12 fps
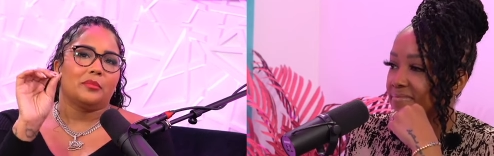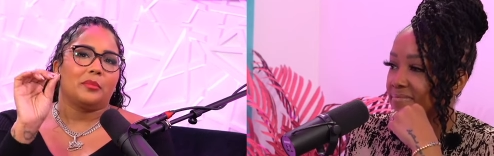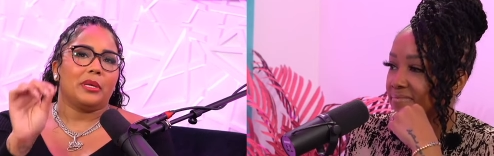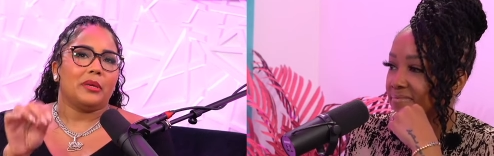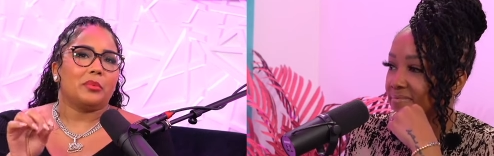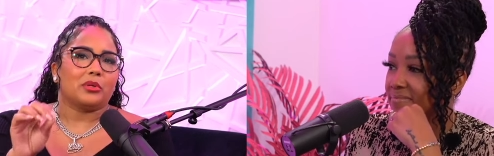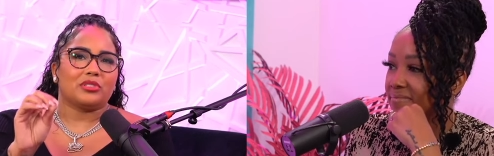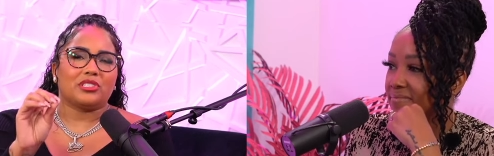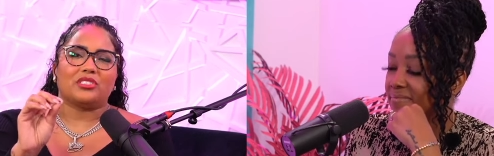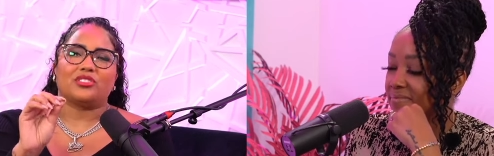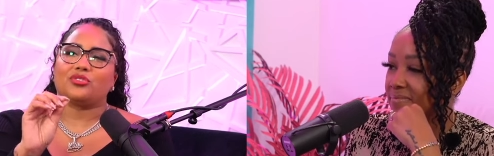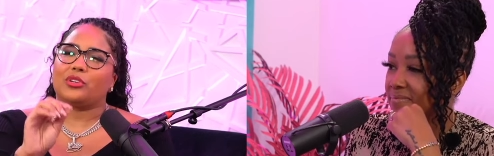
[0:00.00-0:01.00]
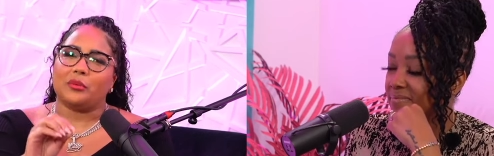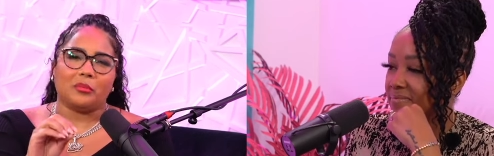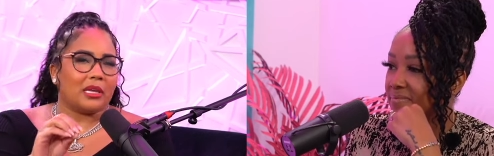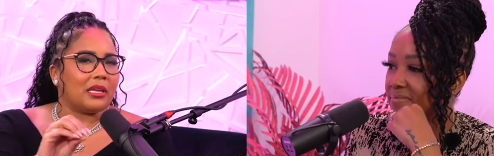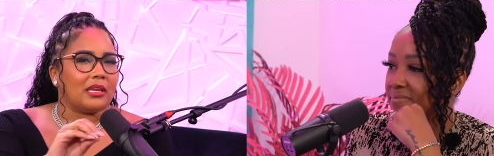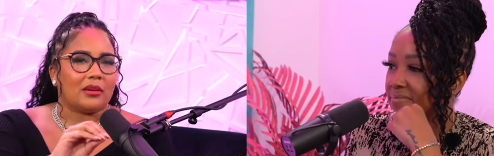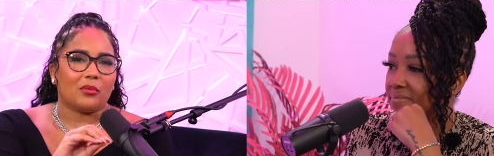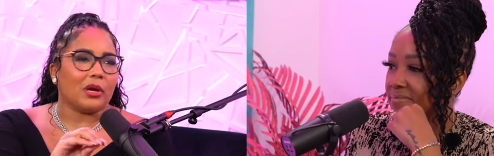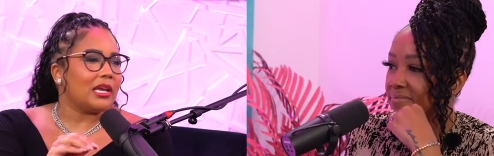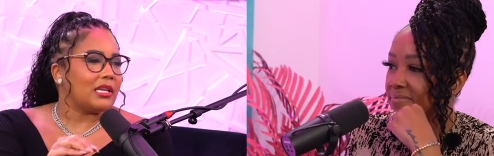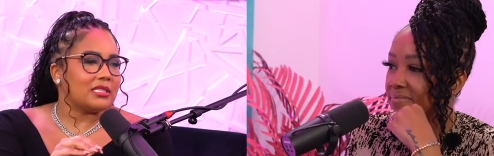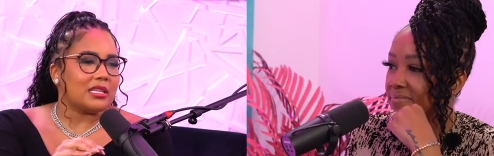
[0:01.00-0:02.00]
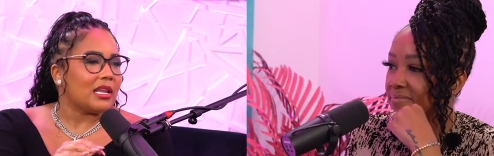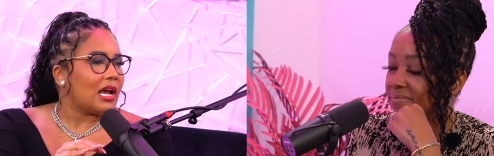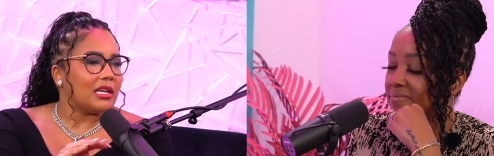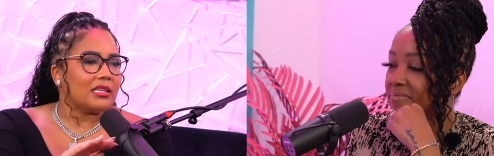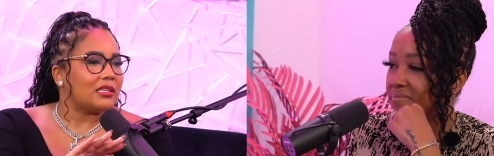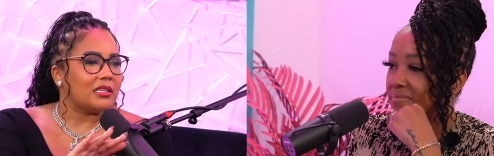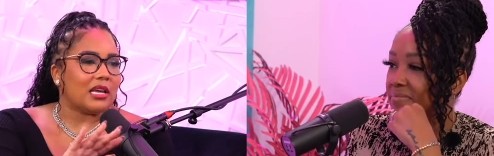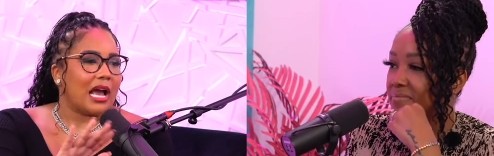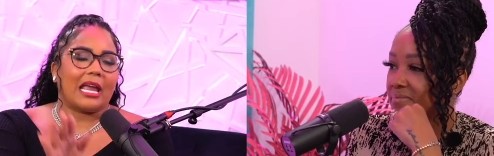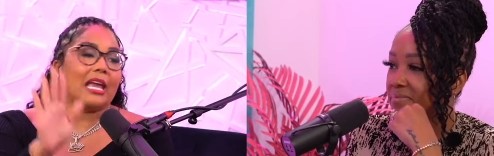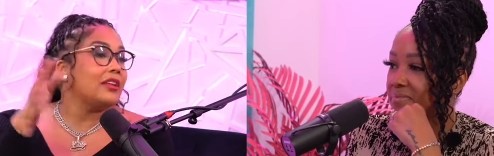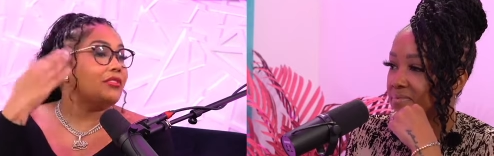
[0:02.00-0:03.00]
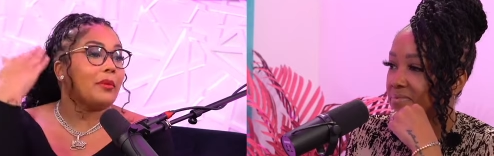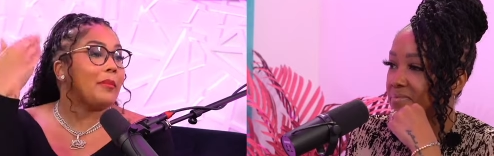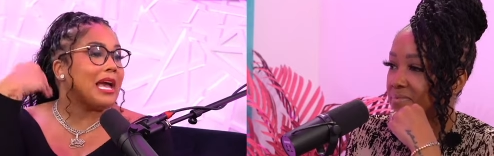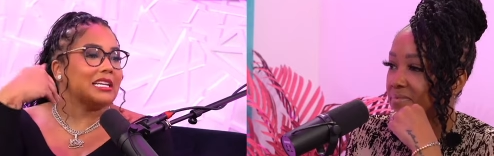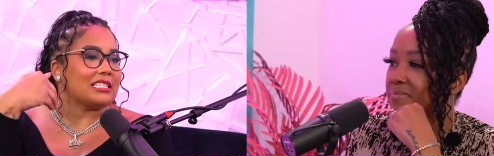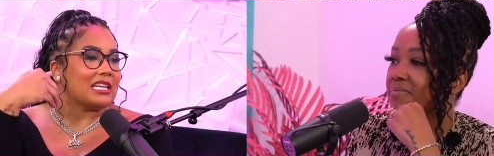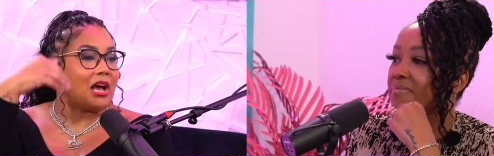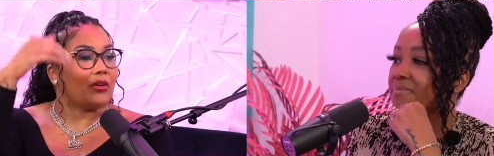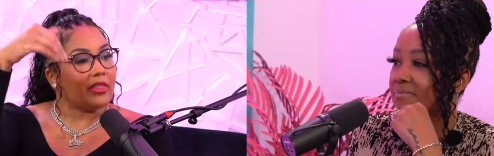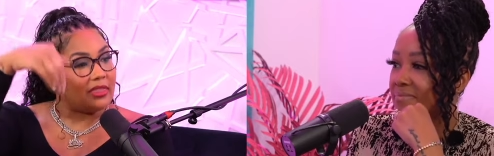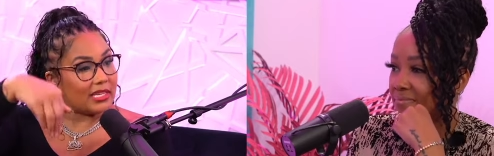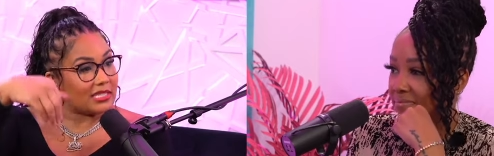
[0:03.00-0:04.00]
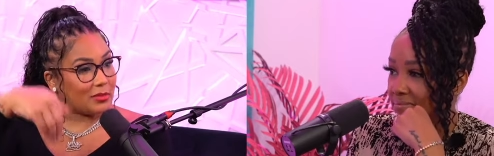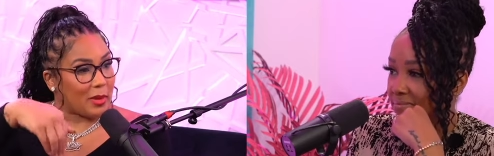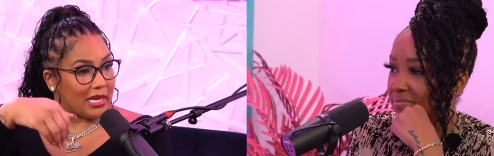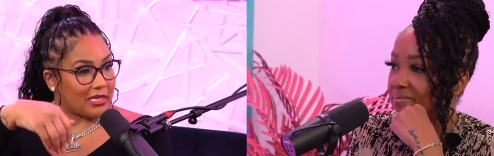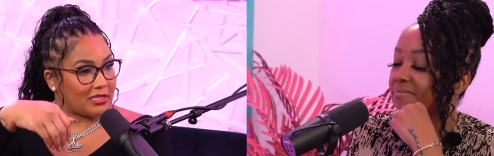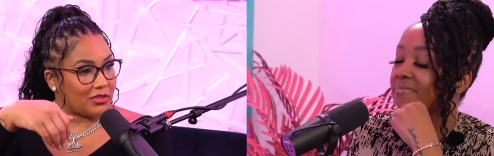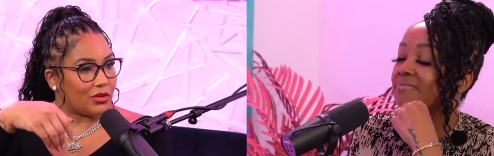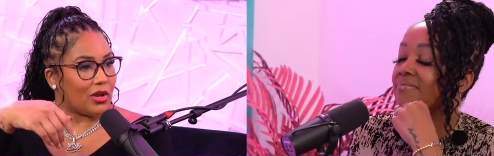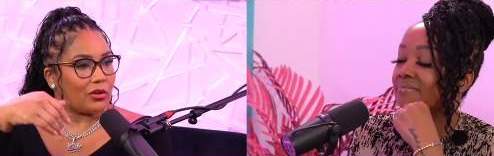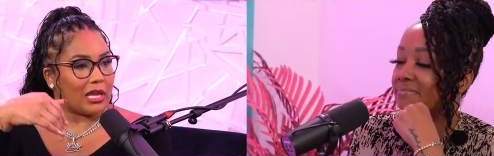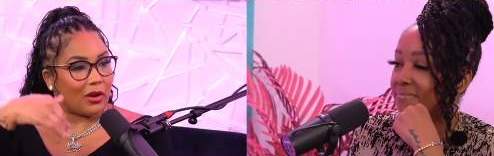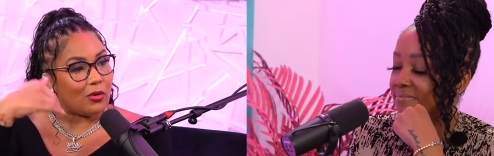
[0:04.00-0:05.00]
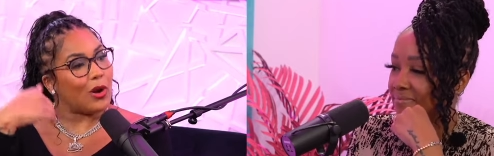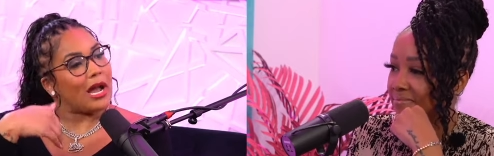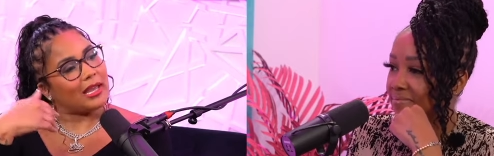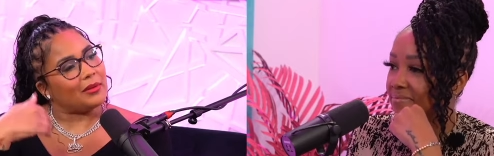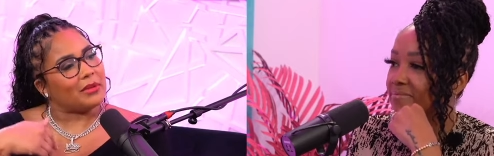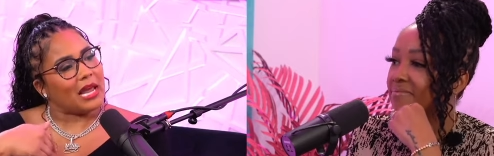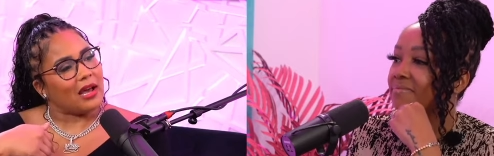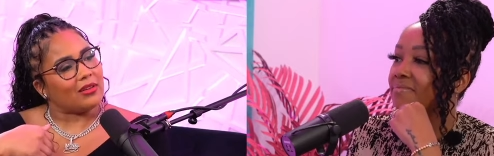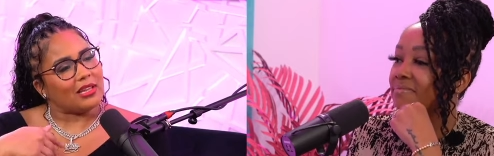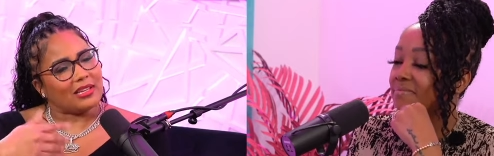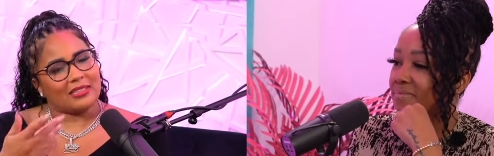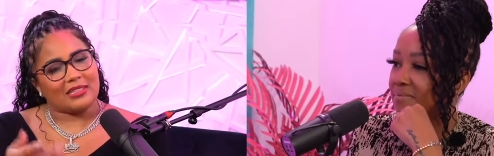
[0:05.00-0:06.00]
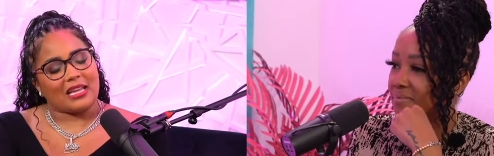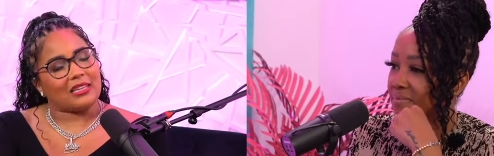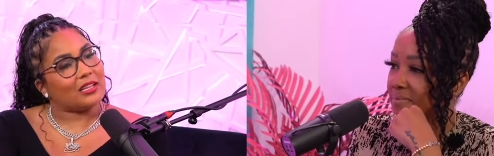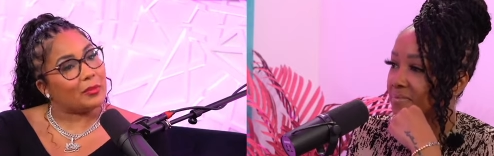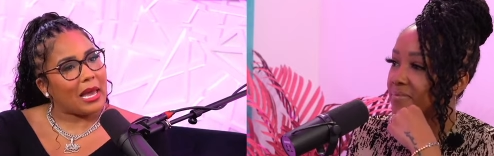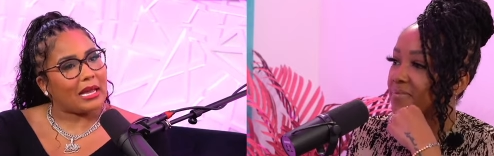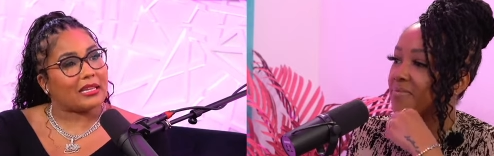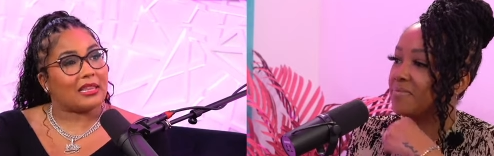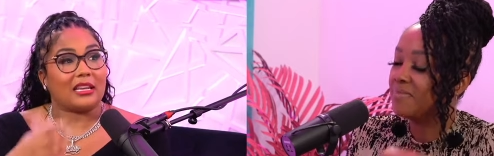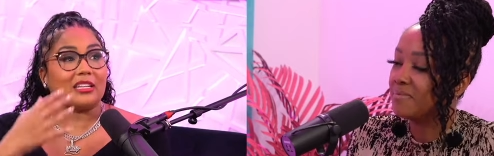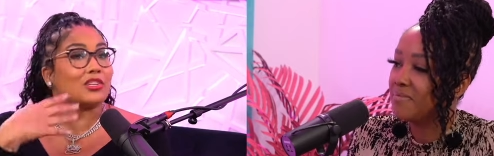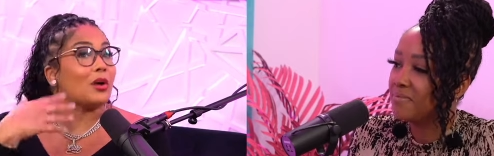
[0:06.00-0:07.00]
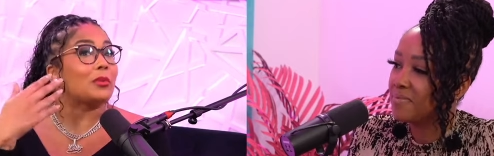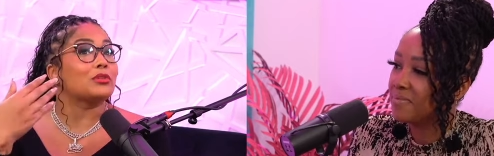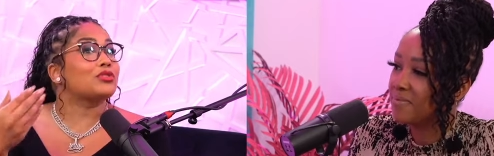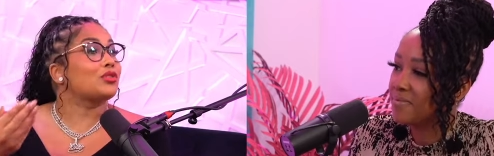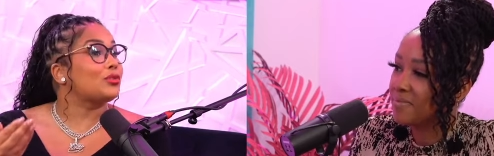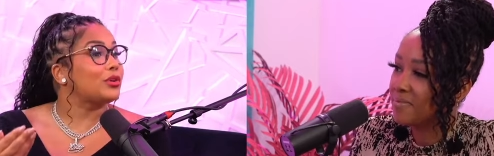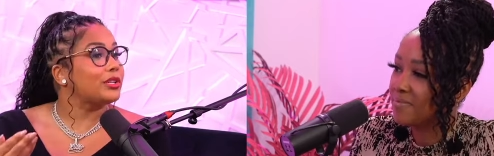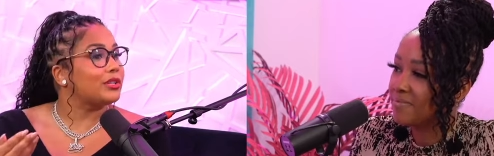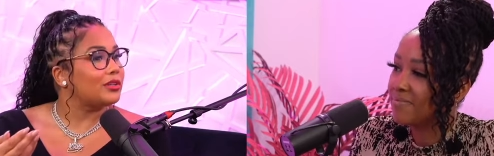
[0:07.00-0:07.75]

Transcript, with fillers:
Speaker 1: people to treat me in ways that I I can't even imagine now in this space, you know, like who I am now. Like I look back at that and it's almost surreal.